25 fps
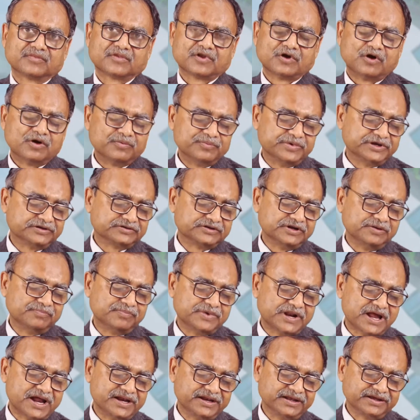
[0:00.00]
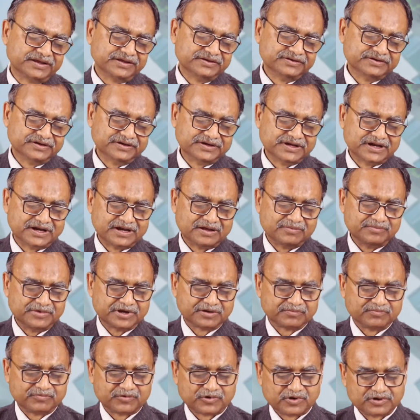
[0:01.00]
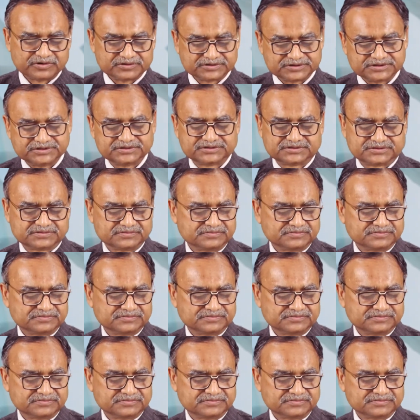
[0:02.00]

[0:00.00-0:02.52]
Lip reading: Obviously, planning is a dynamic process.